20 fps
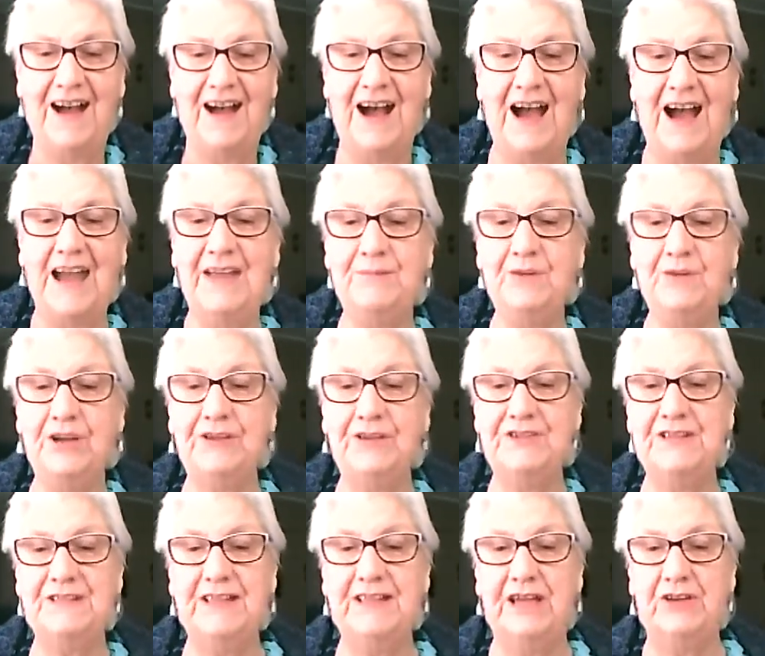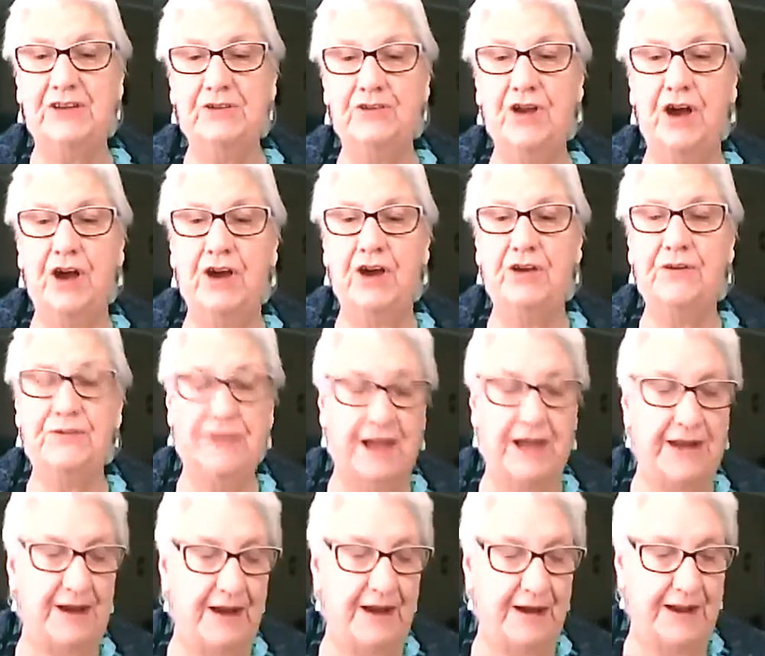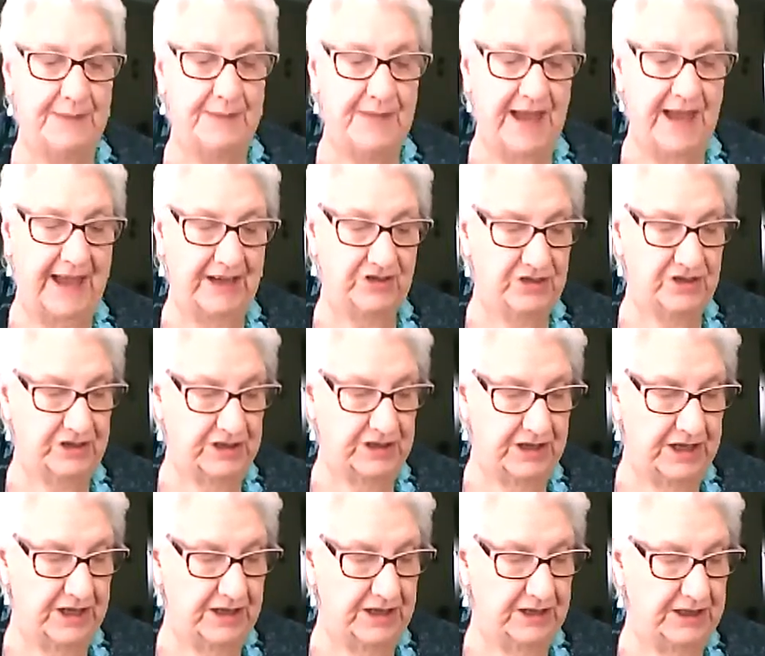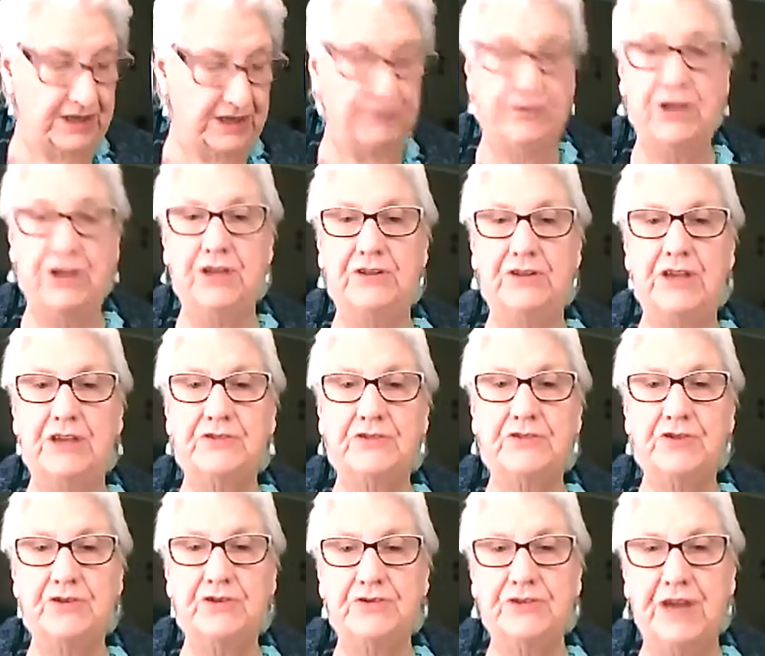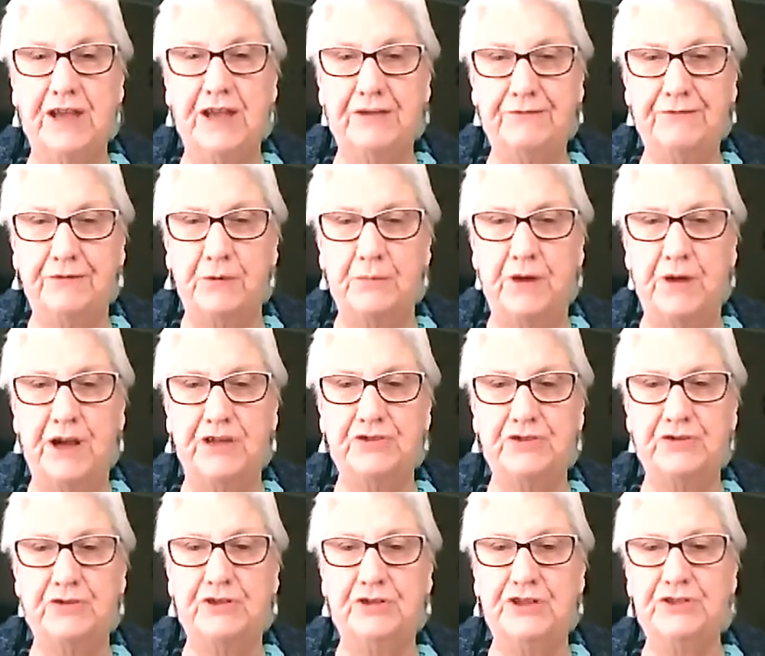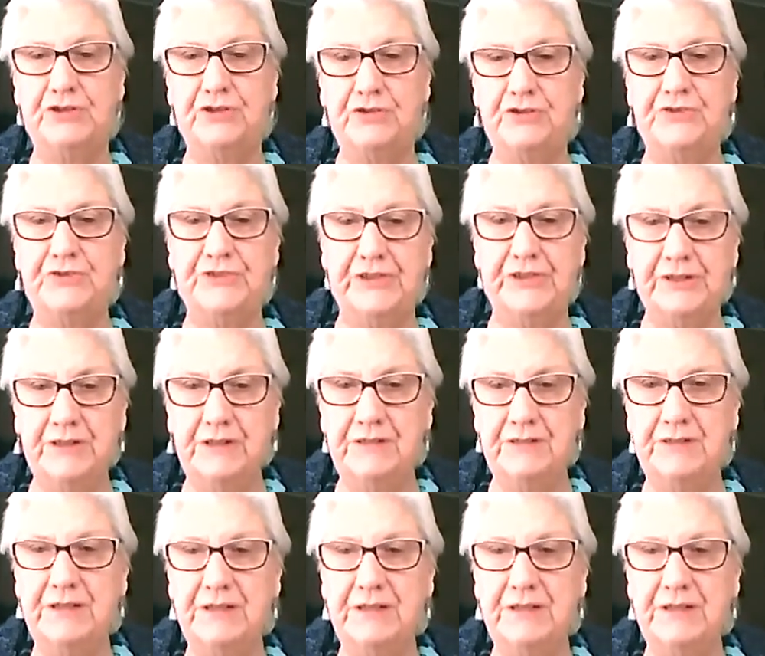I'm going to just let you know that I'm actually leaving next Tuesday for my journey to New Zealand.